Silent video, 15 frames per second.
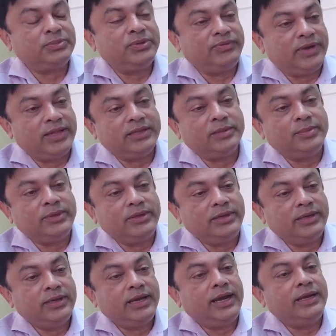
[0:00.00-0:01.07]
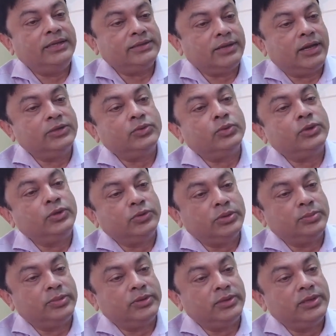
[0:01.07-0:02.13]
preventable and is also
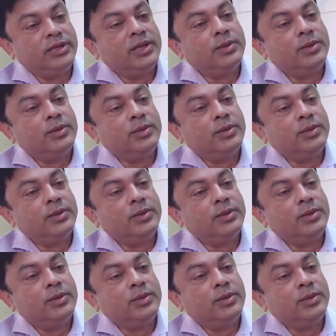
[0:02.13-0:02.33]
curable.